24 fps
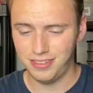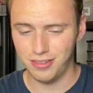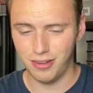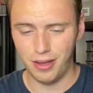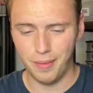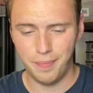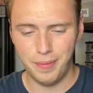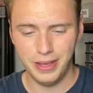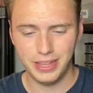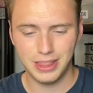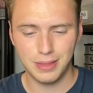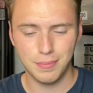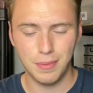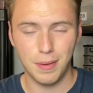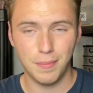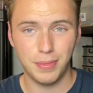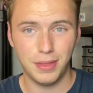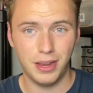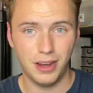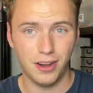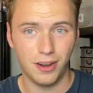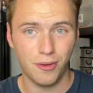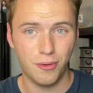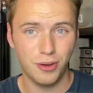So I picked them up.
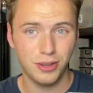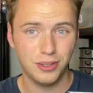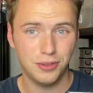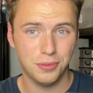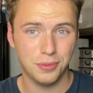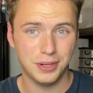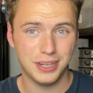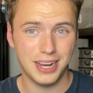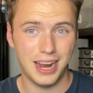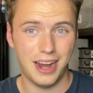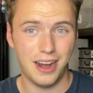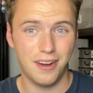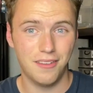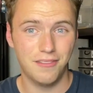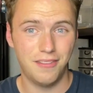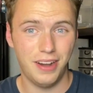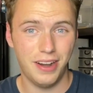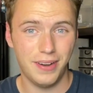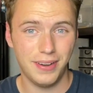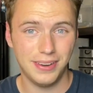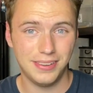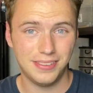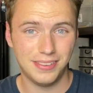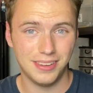They are going to retire
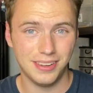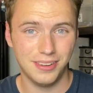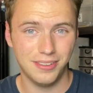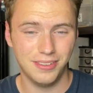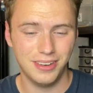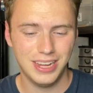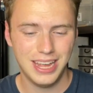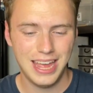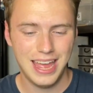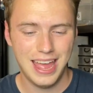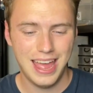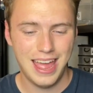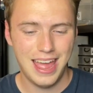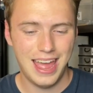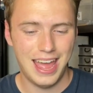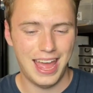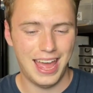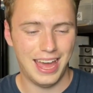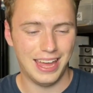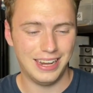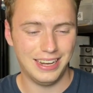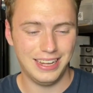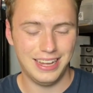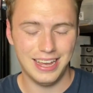very soon.
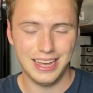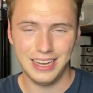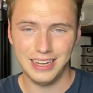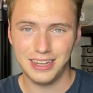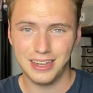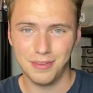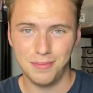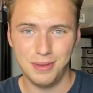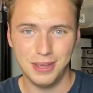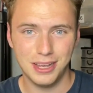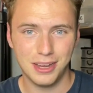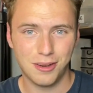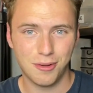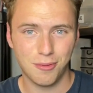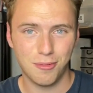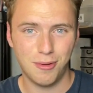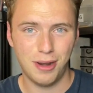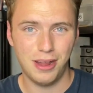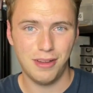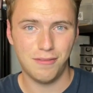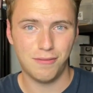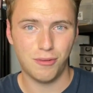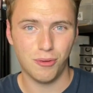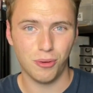And again, could be a
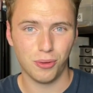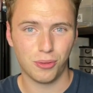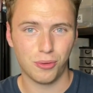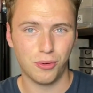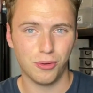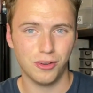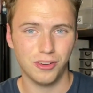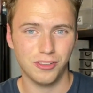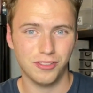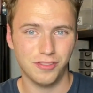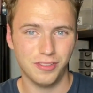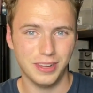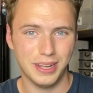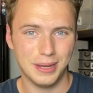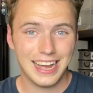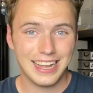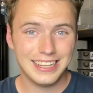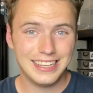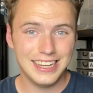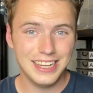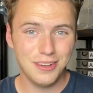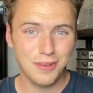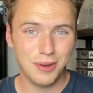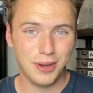great fourth quarter flip.
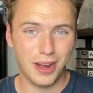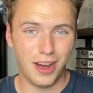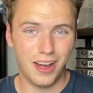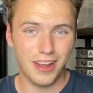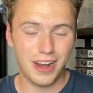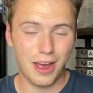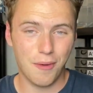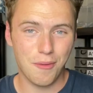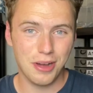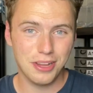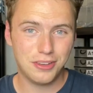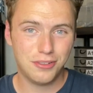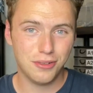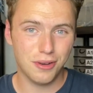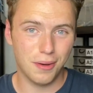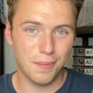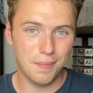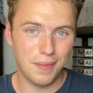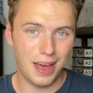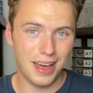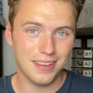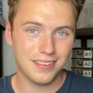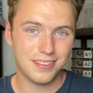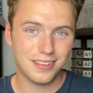Continuing on, I went to a
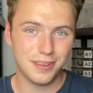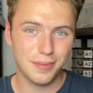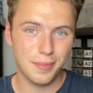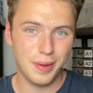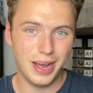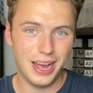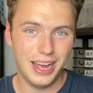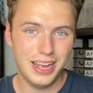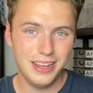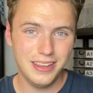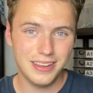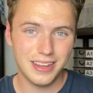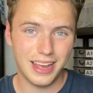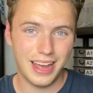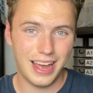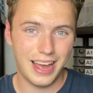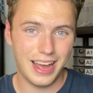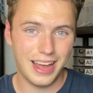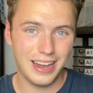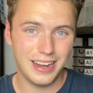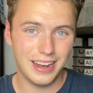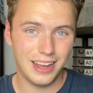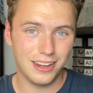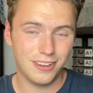Mastermind,
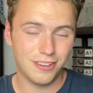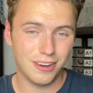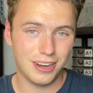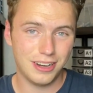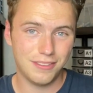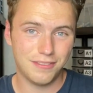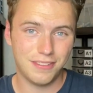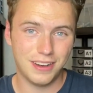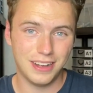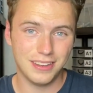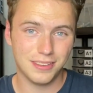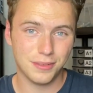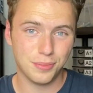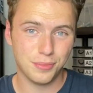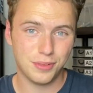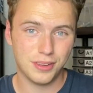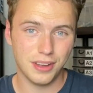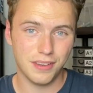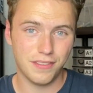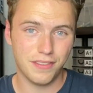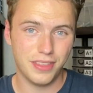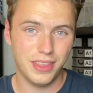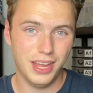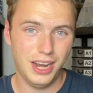and I tried to find some
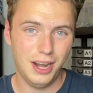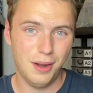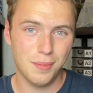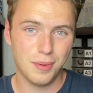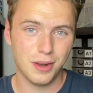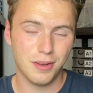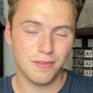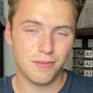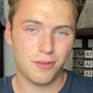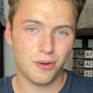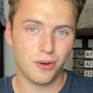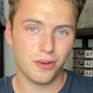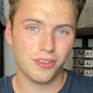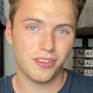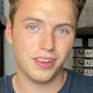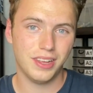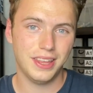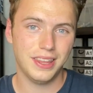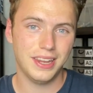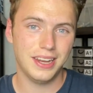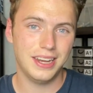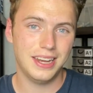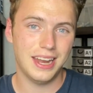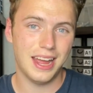stuff there, but
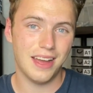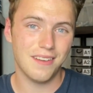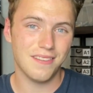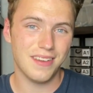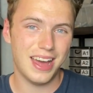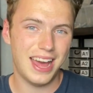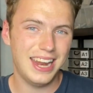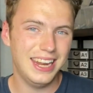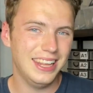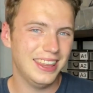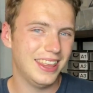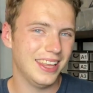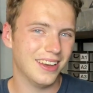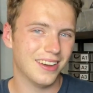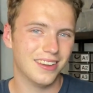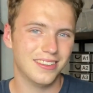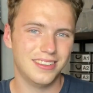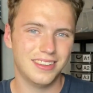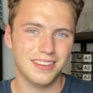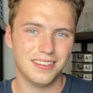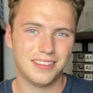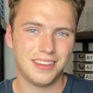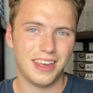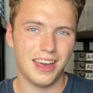unfortunately they didn't have anything
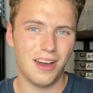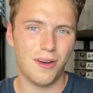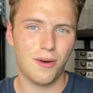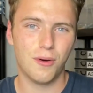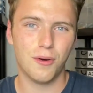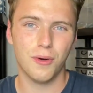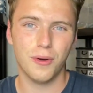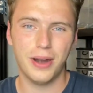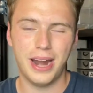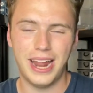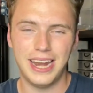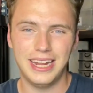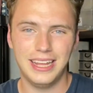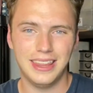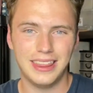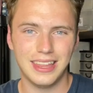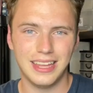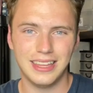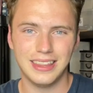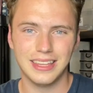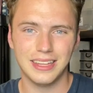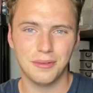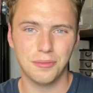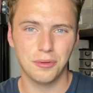on discount or
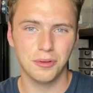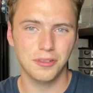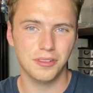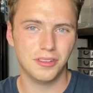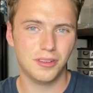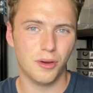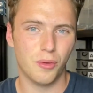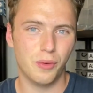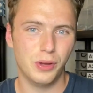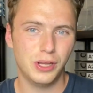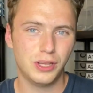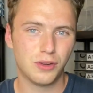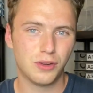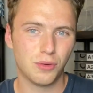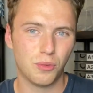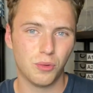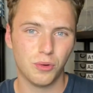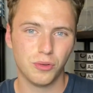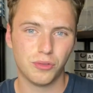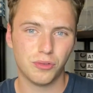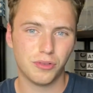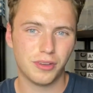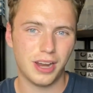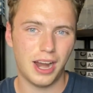anything that was going
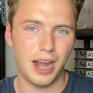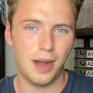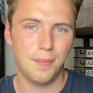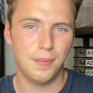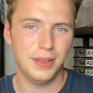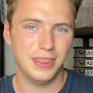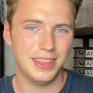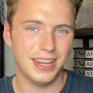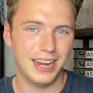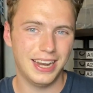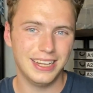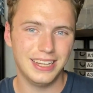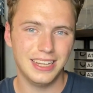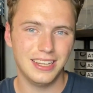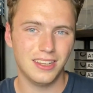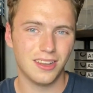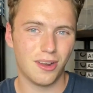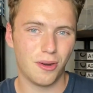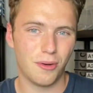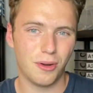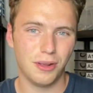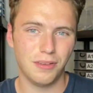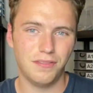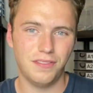towards retirement that I didn't
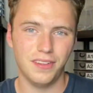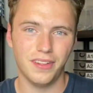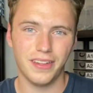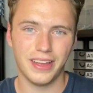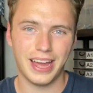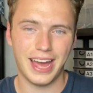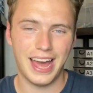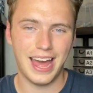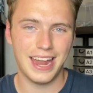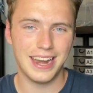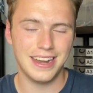already feel like I had